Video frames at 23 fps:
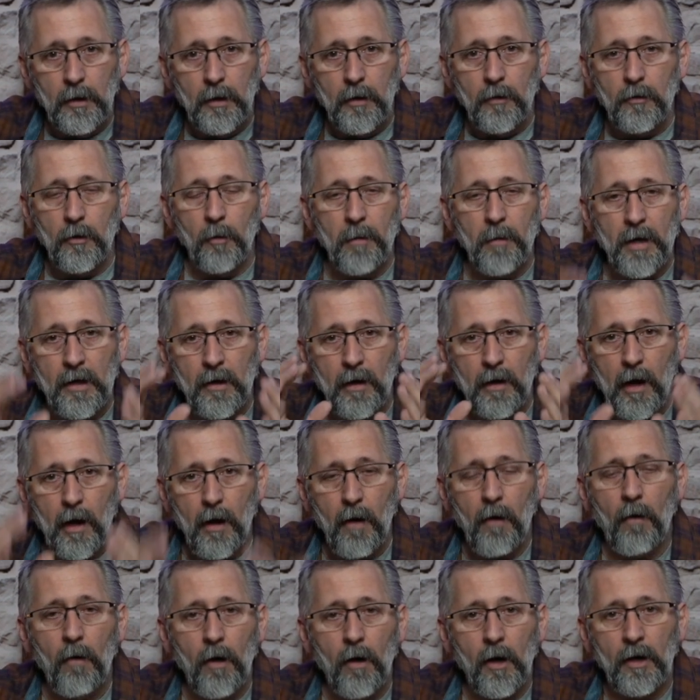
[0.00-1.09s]
no matter
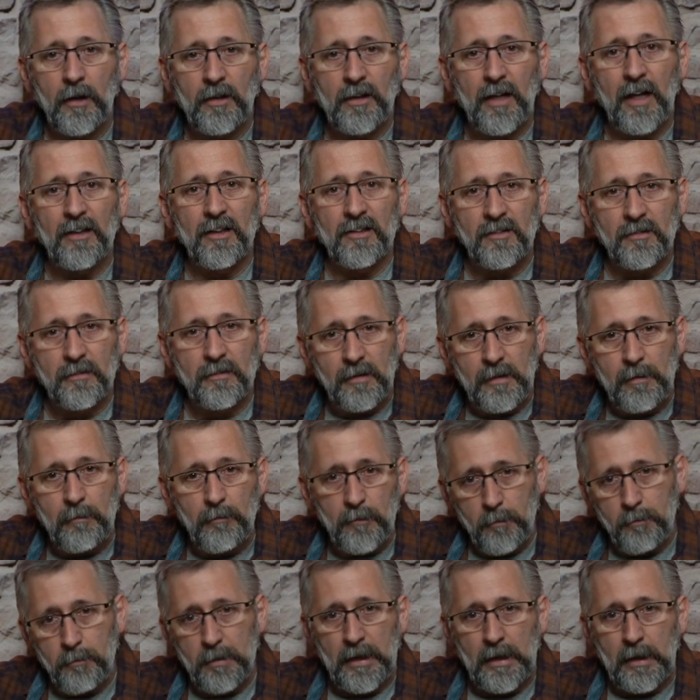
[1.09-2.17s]
how hard things seem
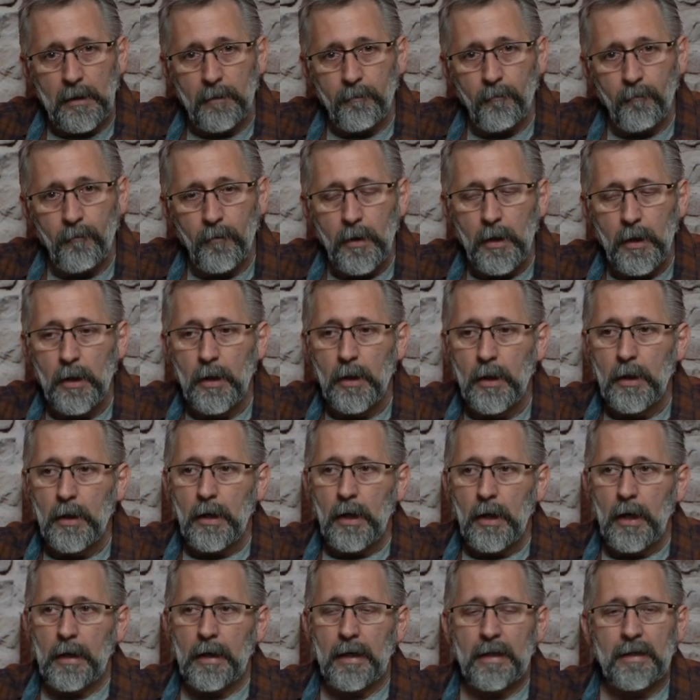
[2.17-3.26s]
to be.
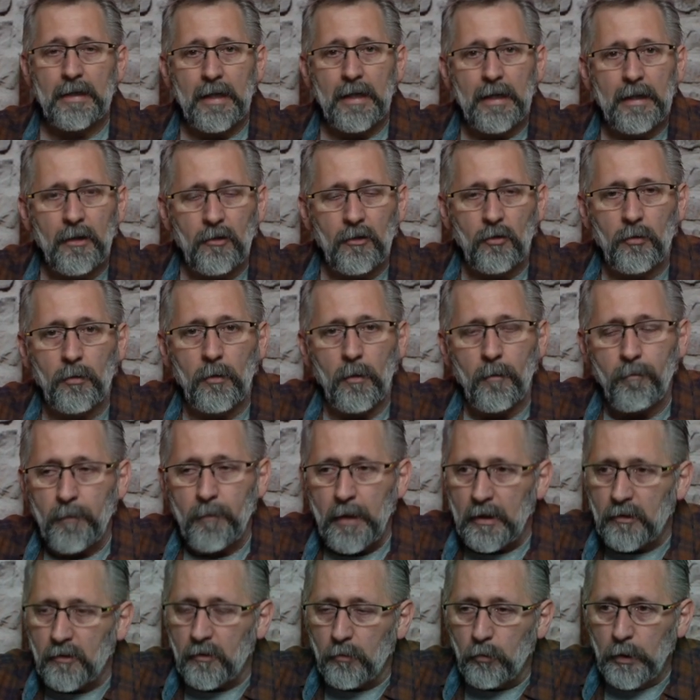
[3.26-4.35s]
And I think it's
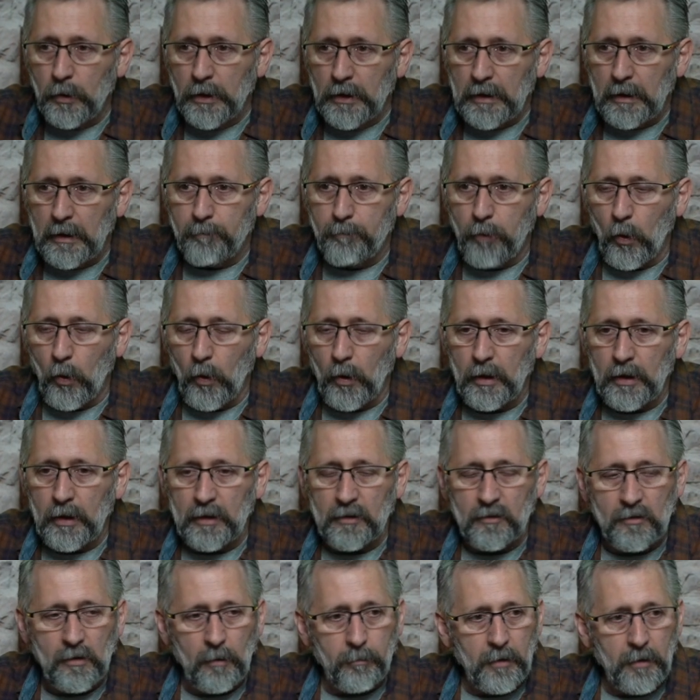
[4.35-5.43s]
really important, and
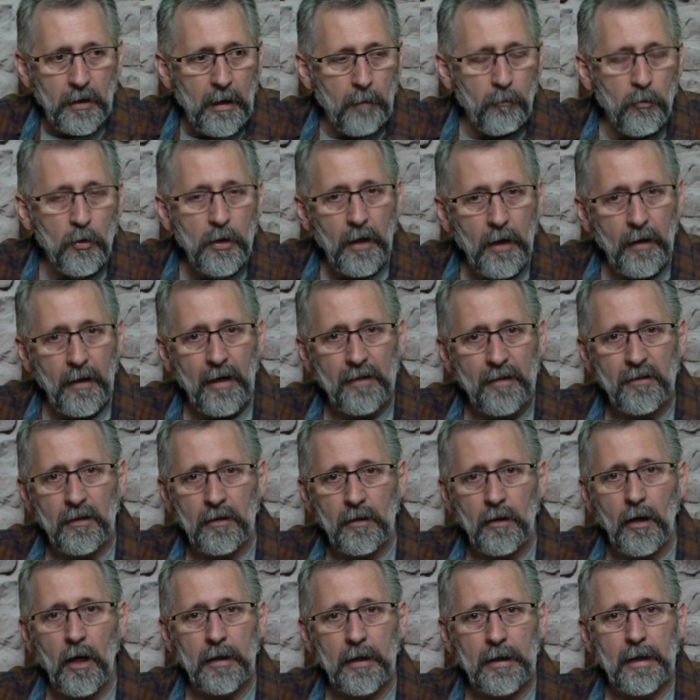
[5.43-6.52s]
something I'm
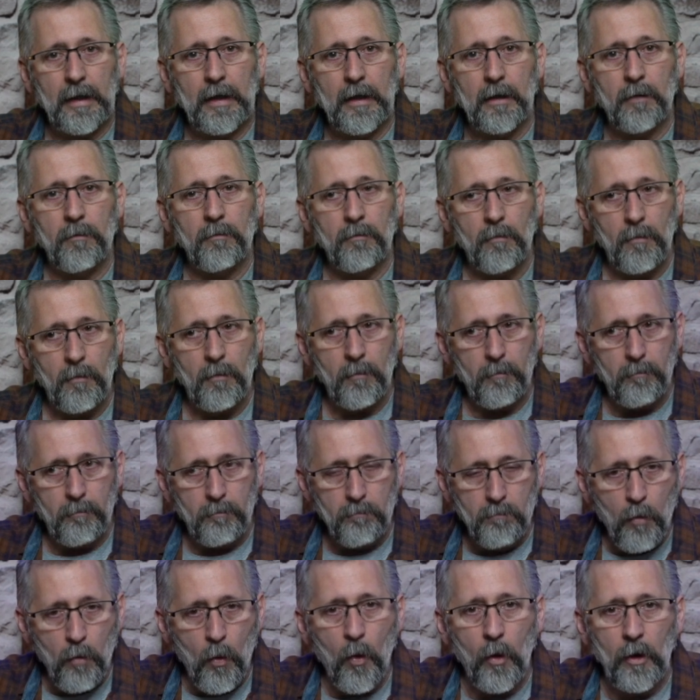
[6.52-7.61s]
realizing again
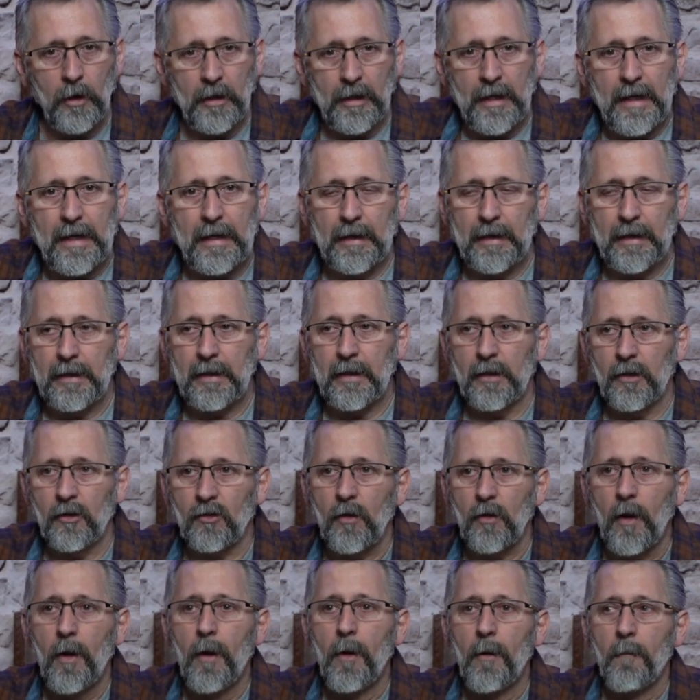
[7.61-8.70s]
more lately is
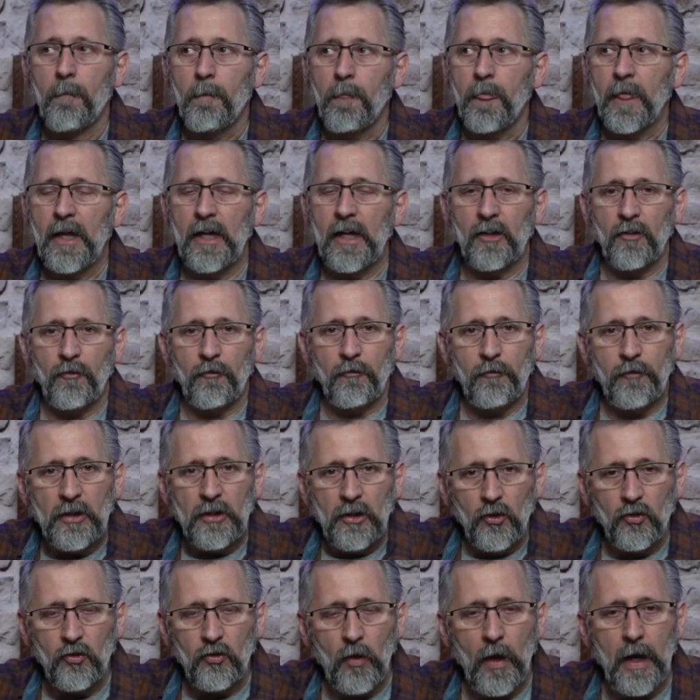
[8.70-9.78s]
it
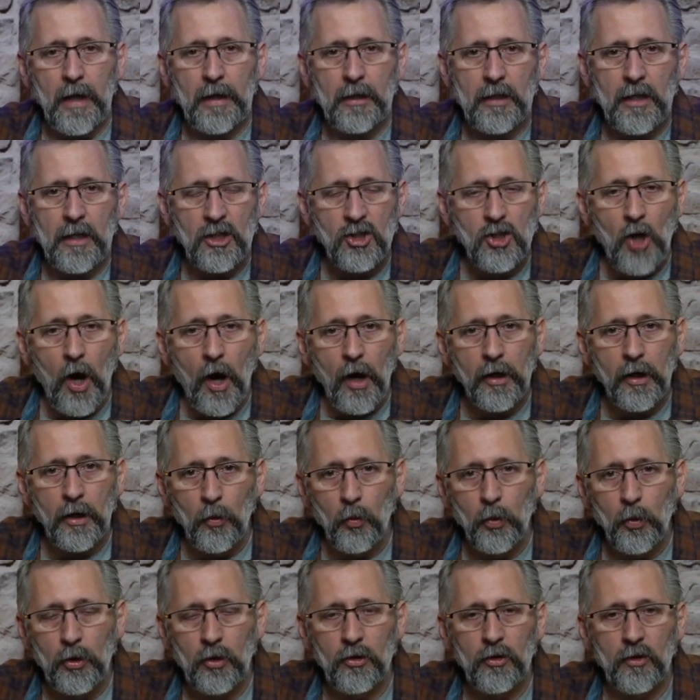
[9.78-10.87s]
feels like the entire
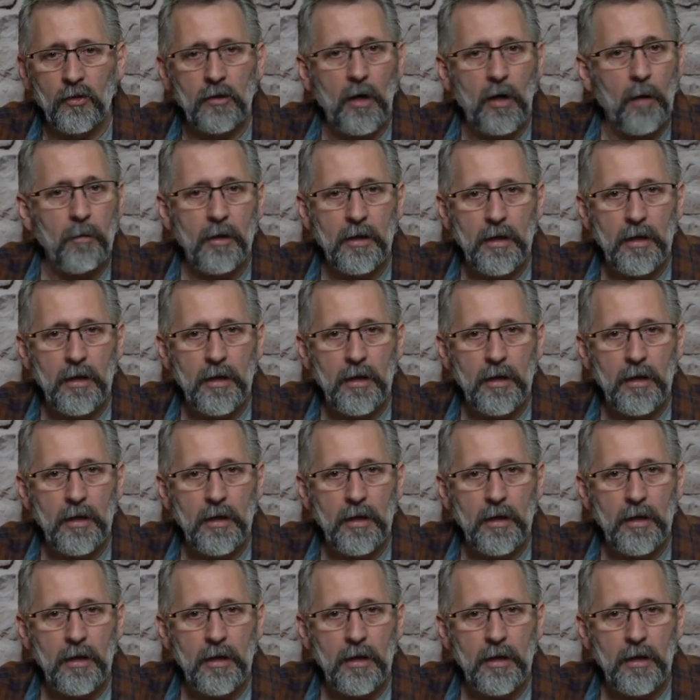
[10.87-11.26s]
world is coming